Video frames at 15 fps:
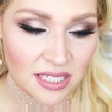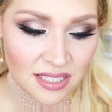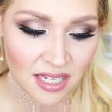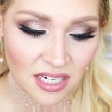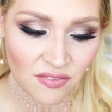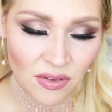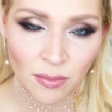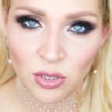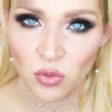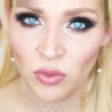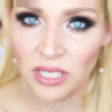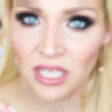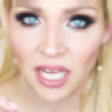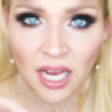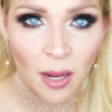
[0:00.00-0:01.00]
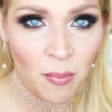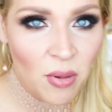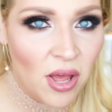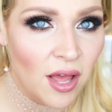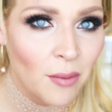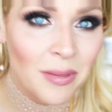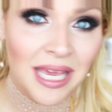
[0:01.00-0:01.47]
it's kind of in between like a
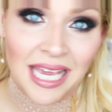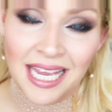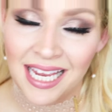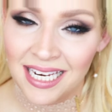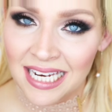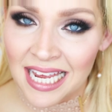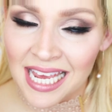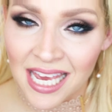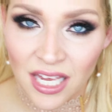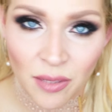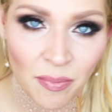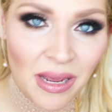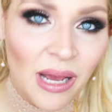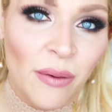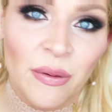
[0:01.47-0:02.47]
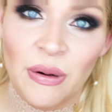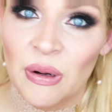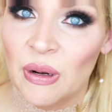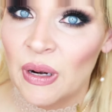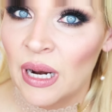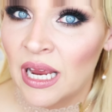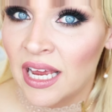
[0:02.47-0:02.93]
pomade and a
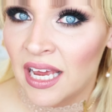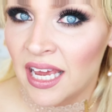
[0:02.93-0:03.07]
powder